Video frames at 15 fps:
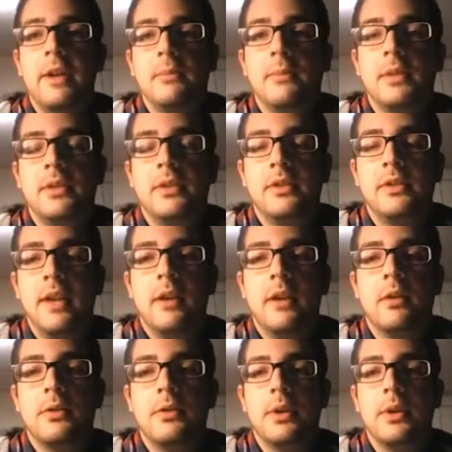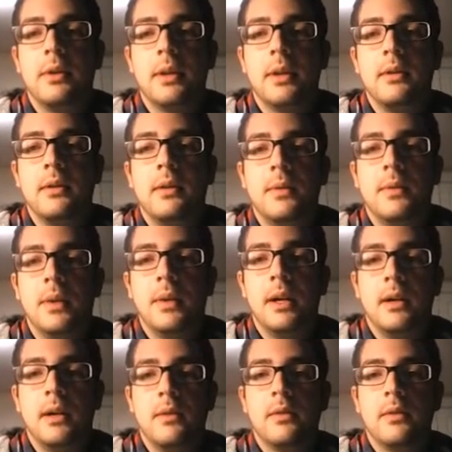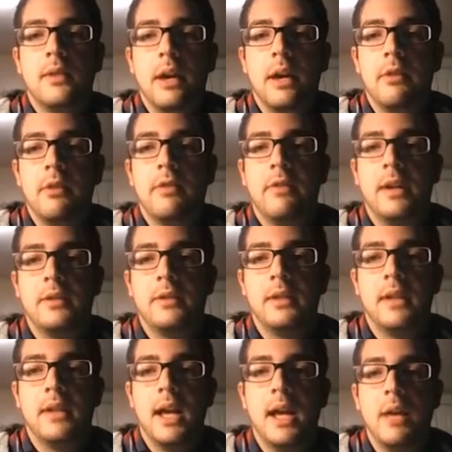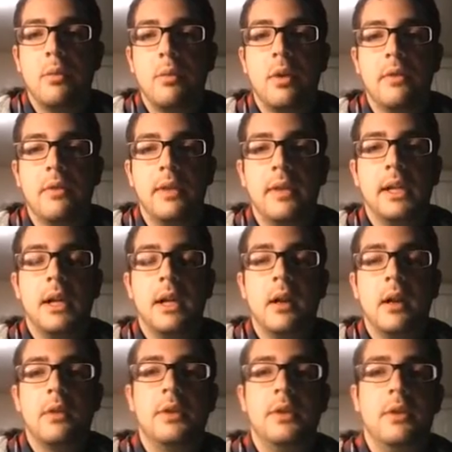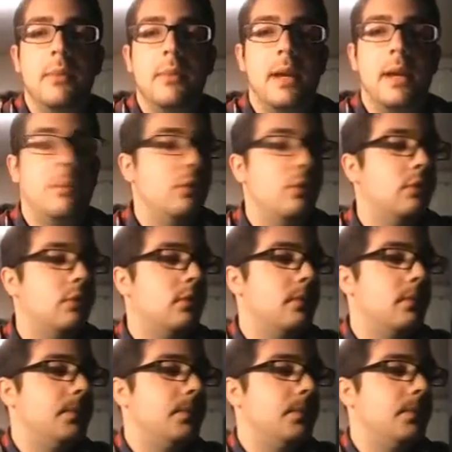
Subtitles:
Cell token. Sacrifice it, add 1 of any color to your mana pool.